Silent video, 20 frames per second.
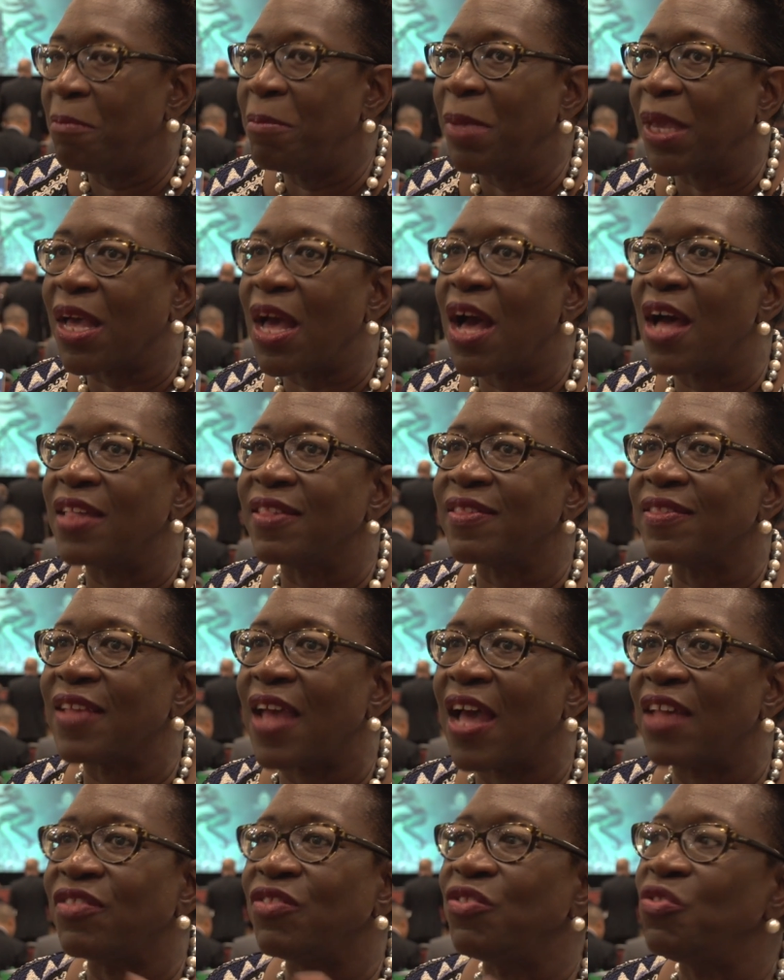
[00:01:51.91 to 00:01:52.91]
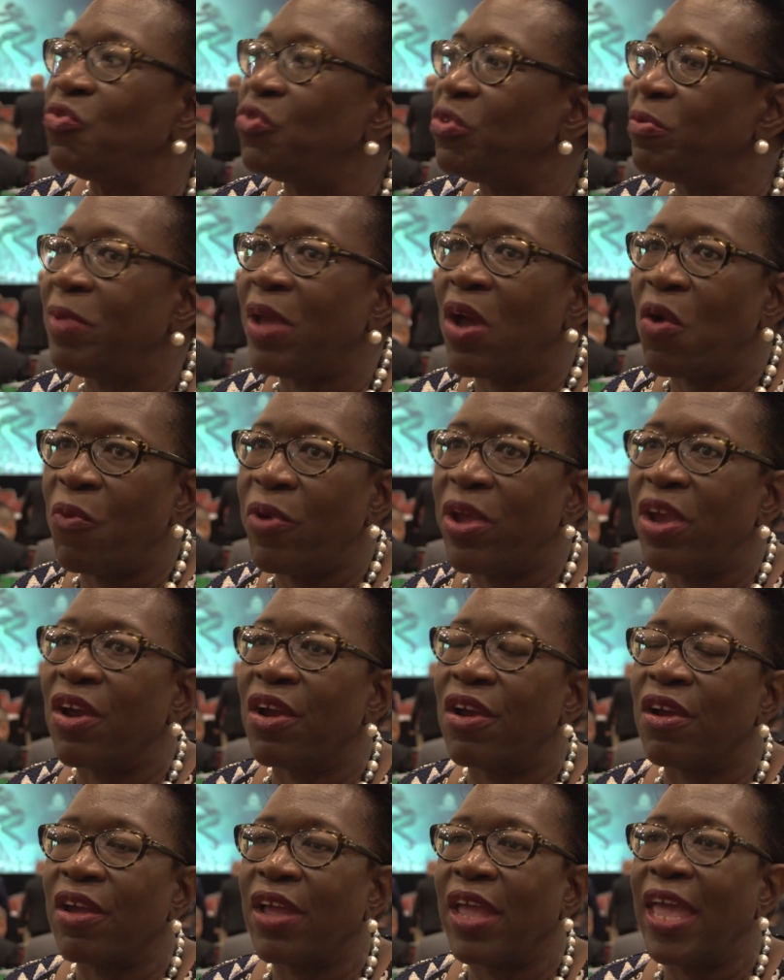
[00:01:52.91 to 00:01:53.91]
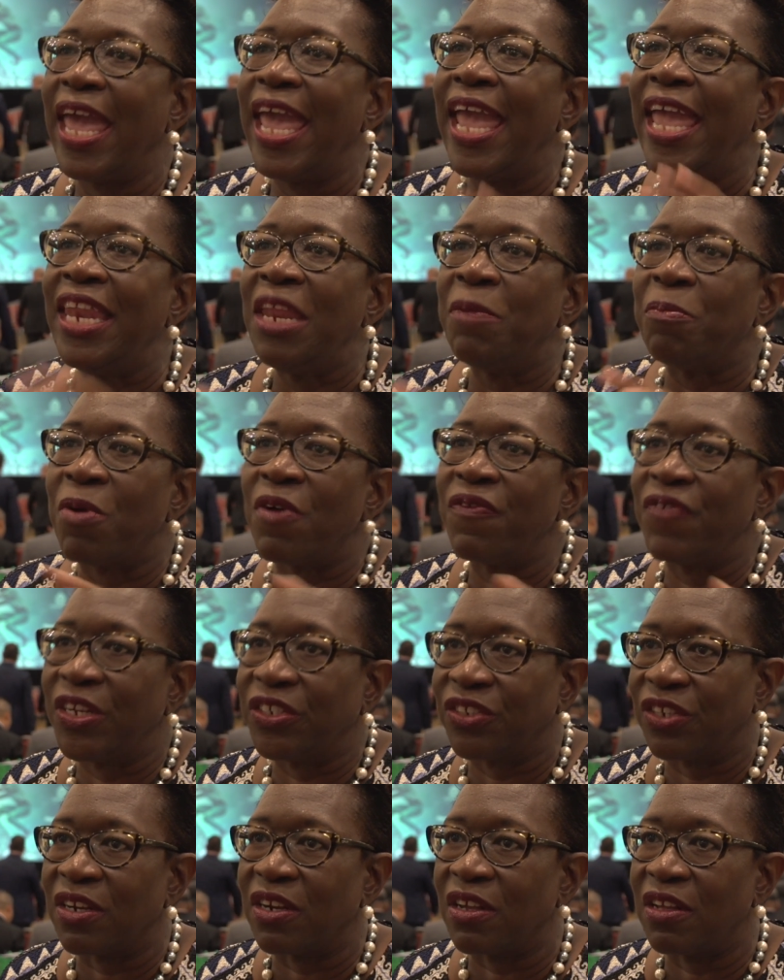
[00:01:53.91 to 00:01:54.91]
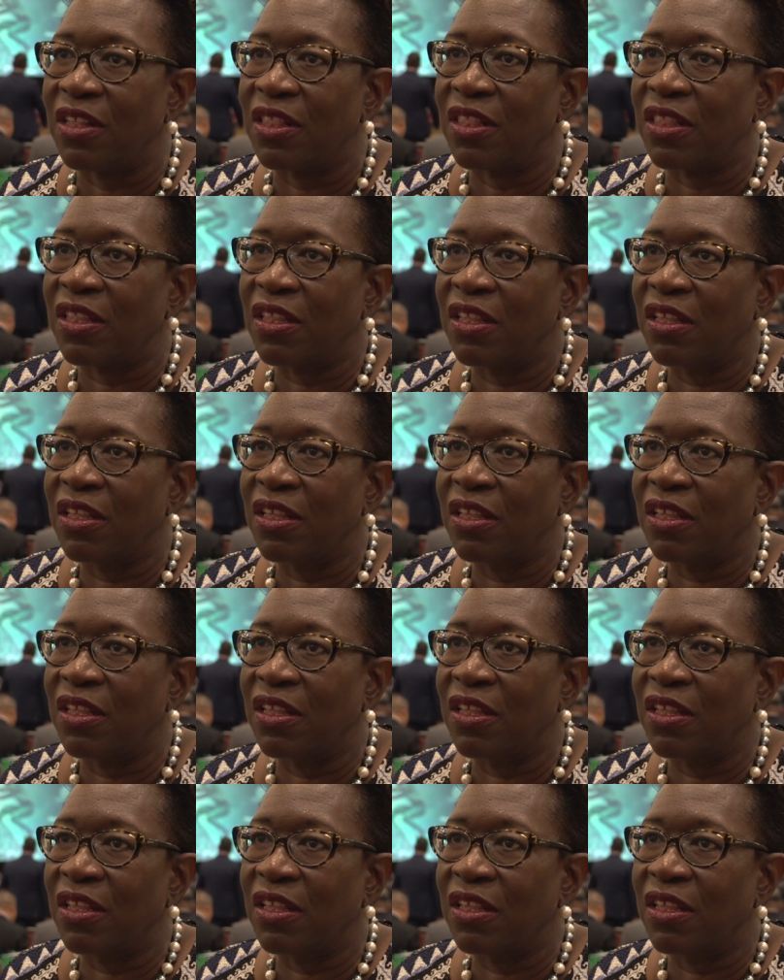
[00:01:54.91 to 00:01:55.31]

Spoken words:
Because as you would be aware, any professional